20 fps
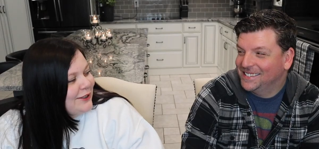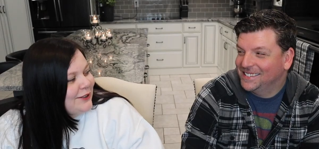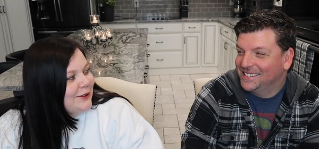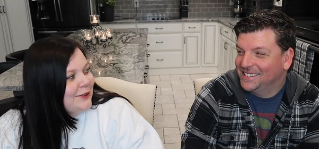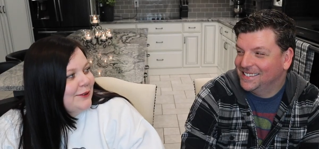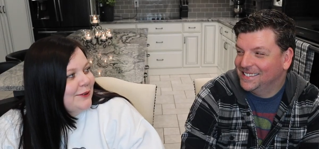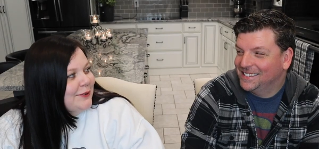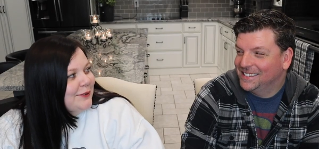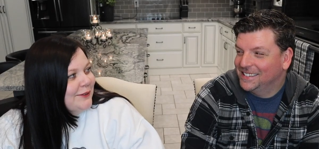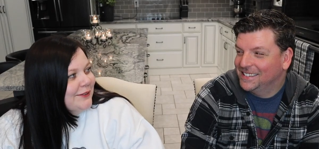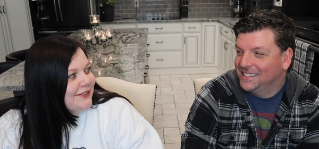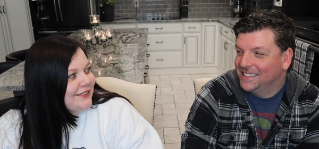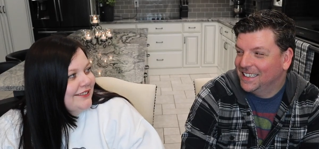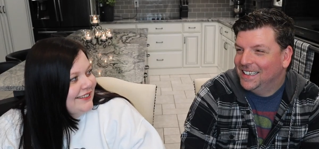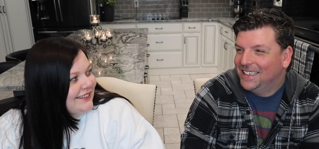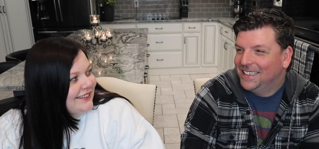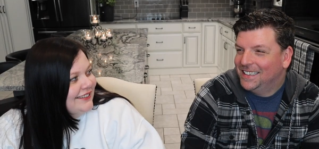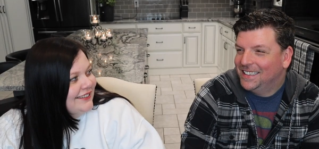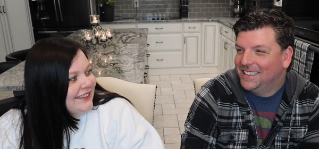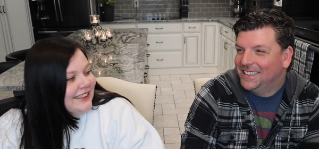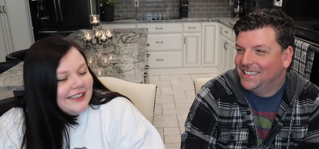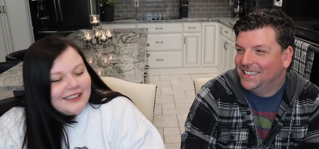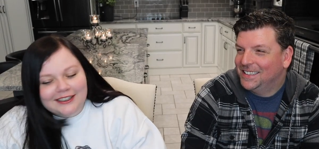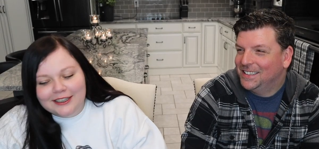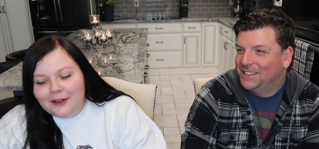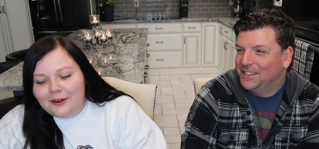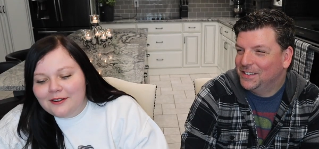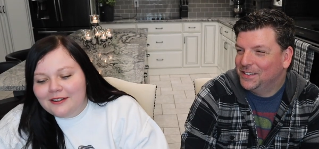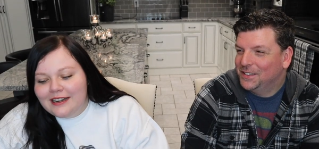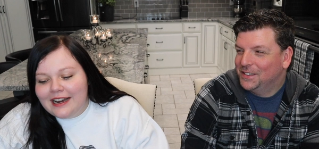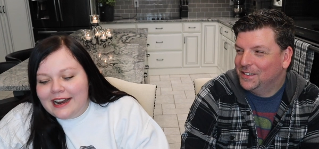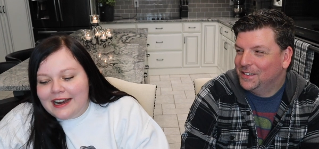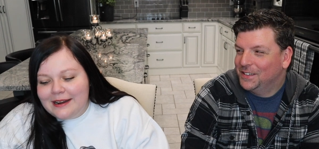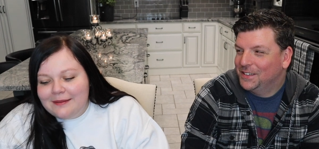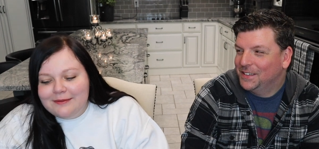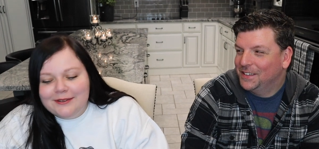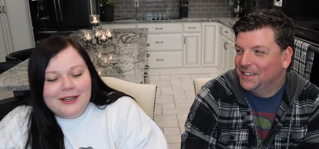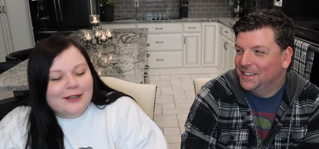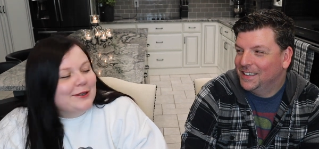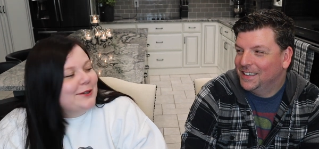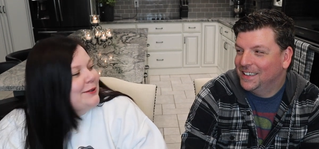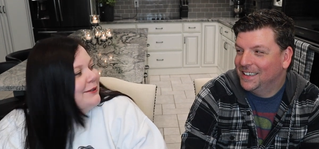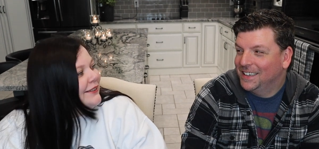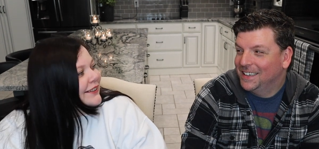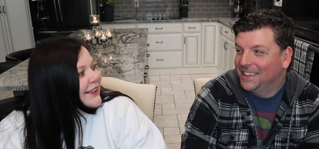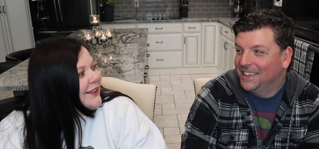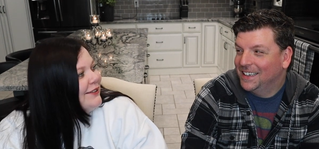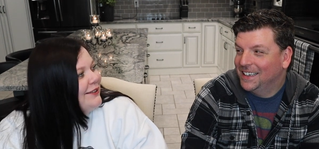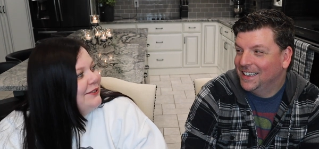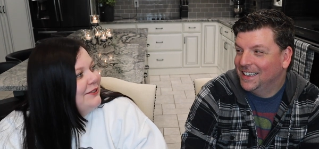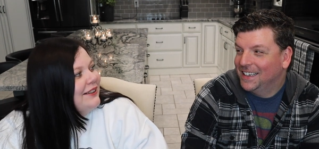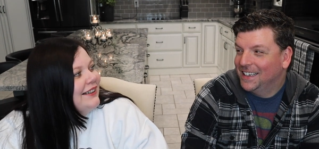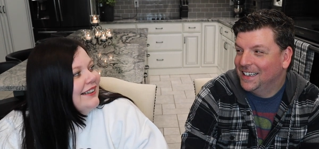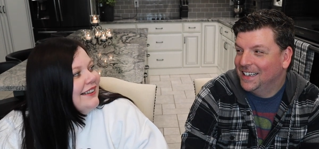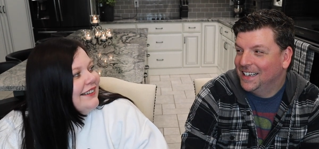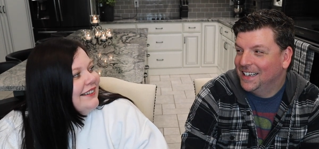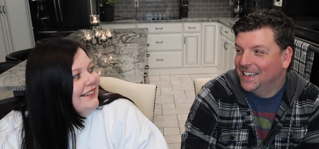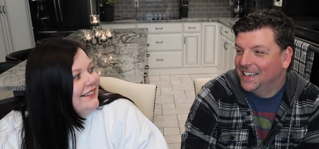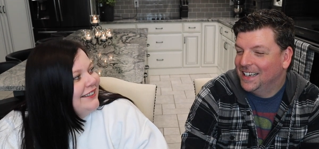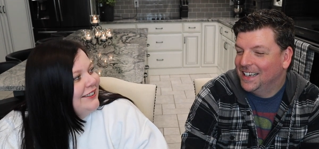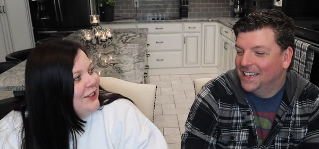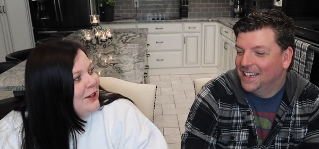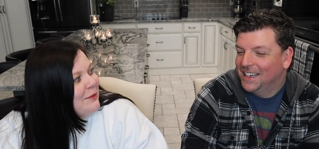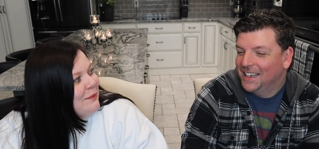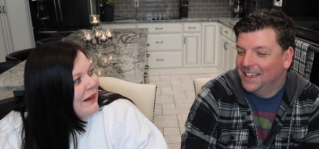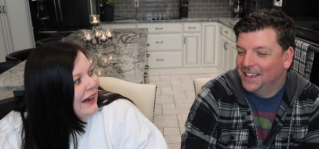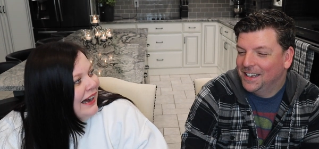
Speaker 1: Who? No name, no no uh, no